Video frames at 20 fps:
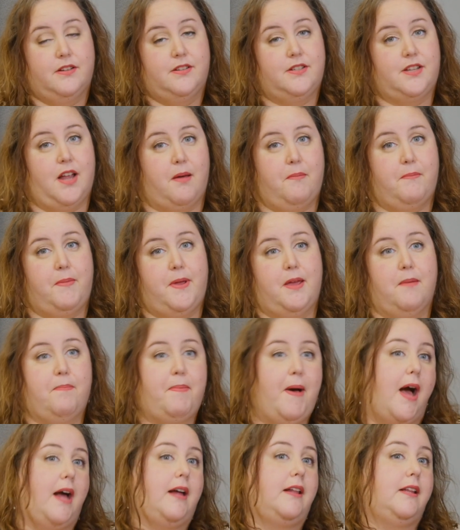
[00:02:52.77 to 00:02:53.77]
zombie
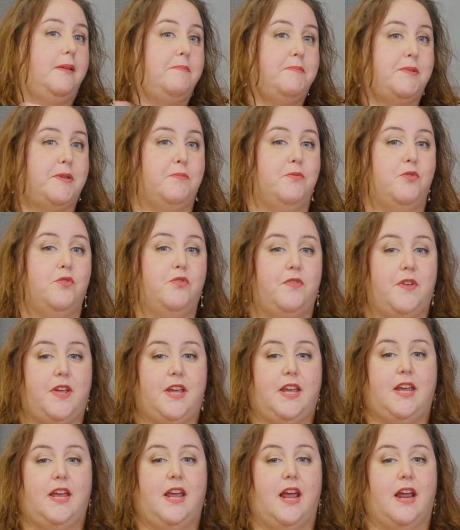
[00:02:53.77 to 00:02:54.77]
apocalypse
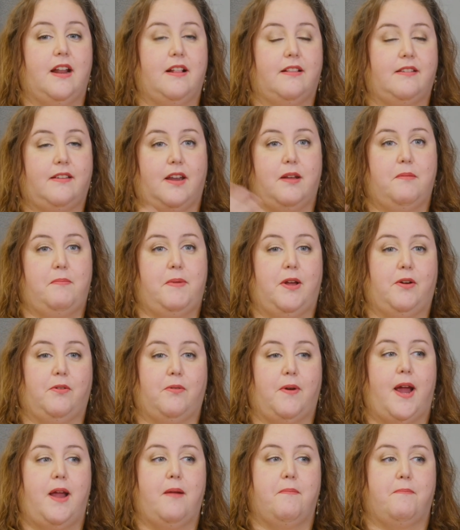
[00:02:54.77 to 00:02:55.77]
movie and it's going to be
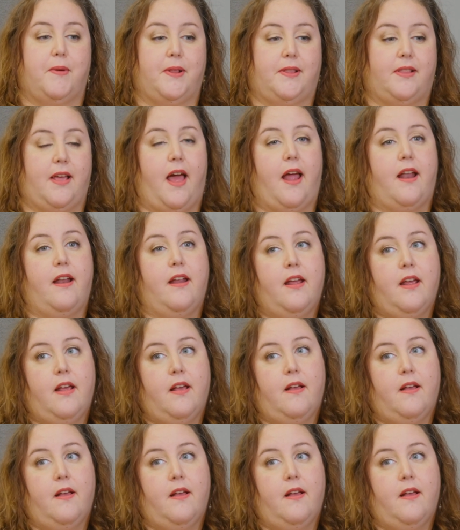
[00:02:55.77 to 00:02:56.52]
great, but that